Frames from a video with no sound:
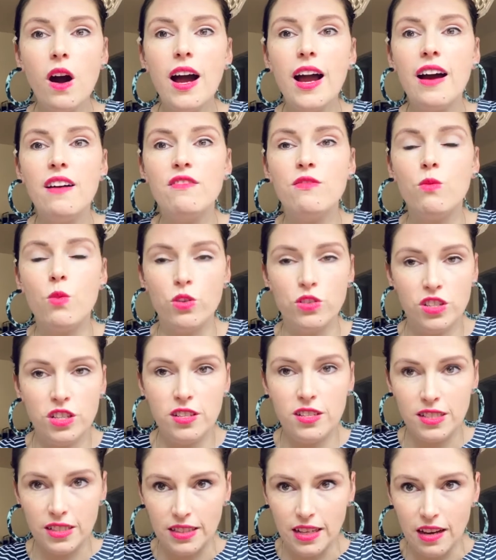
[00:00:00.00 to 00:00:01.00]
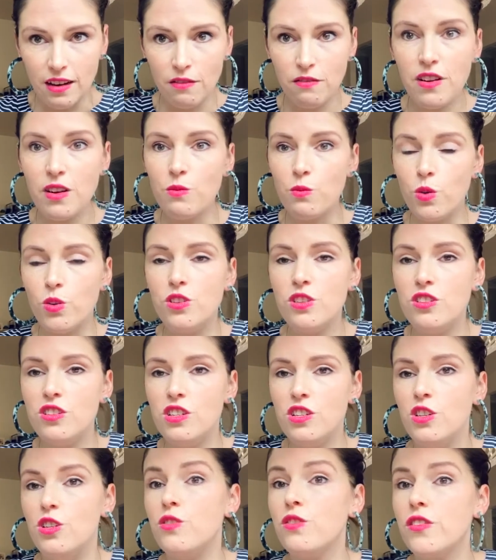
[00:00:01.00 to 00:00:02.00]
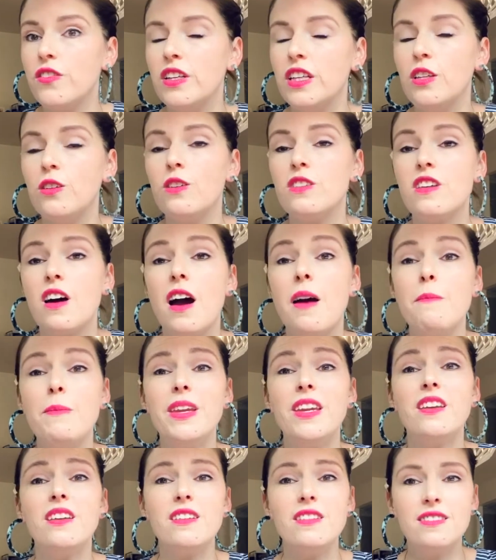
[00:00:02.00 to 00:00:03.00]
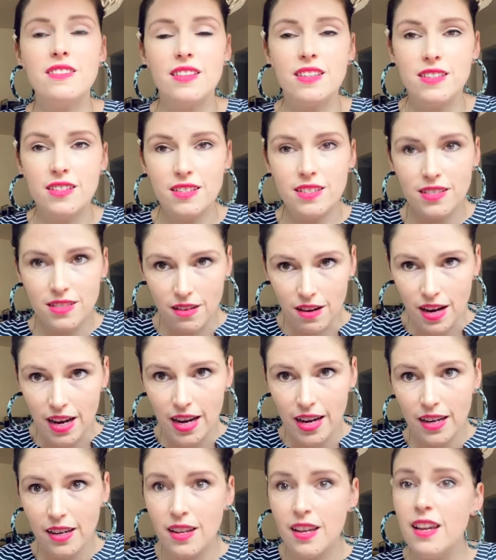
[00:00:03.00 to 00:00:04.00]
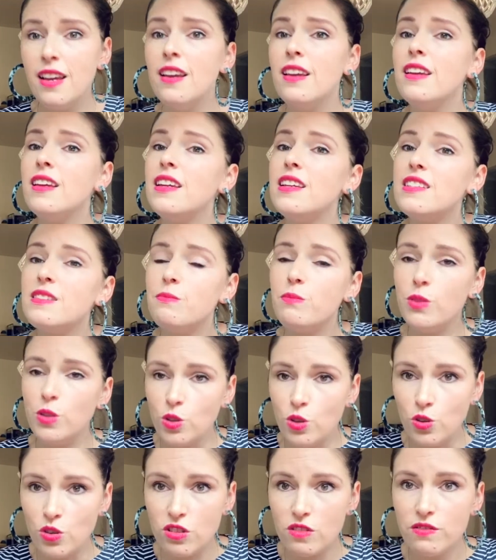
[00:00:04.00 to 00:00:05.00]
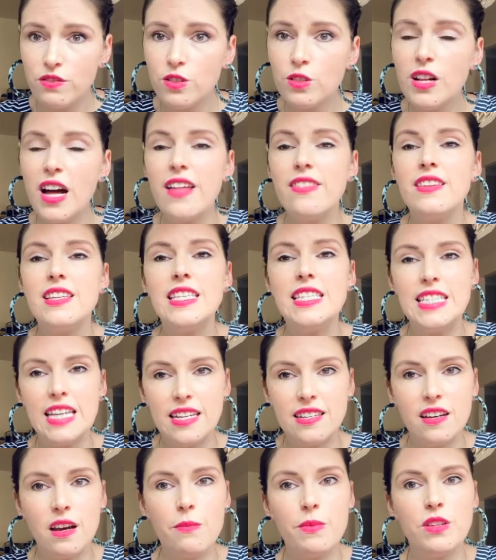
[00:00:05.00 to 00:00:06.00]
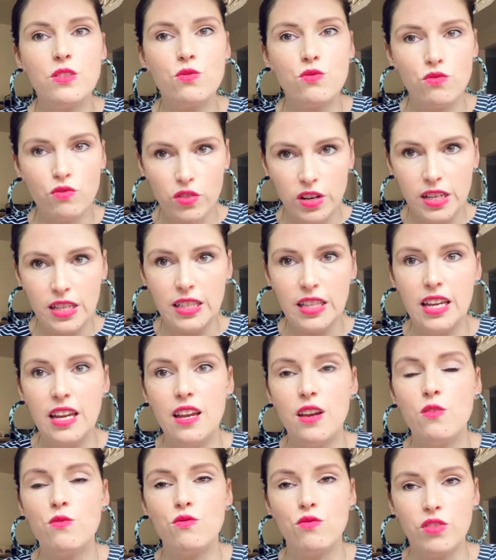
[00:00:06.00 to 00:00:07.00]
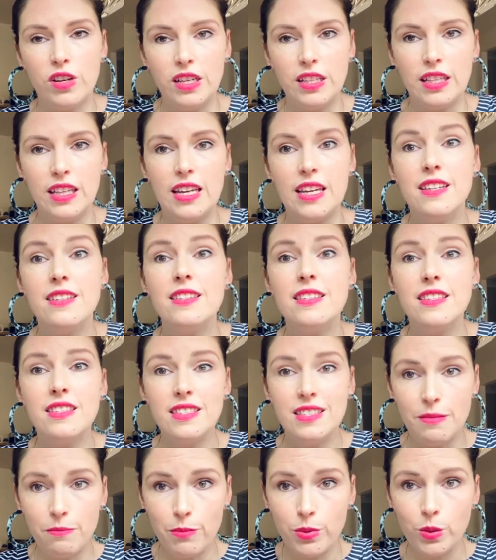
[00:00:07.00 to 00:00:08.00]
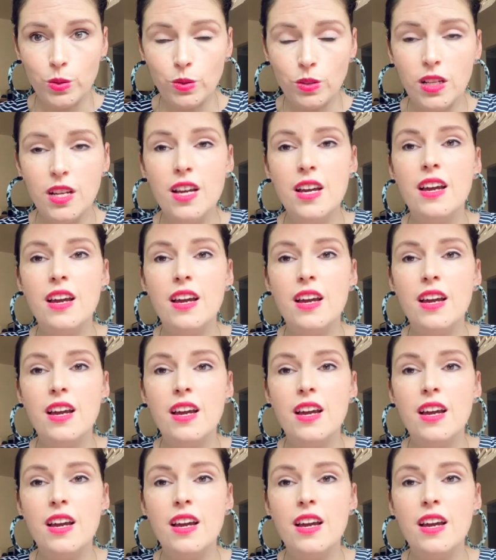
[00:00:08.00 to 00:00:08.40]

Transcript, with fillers: I have wanted to love and wanted to use for a really long time because the design is beautiful and the setup is really, really simple.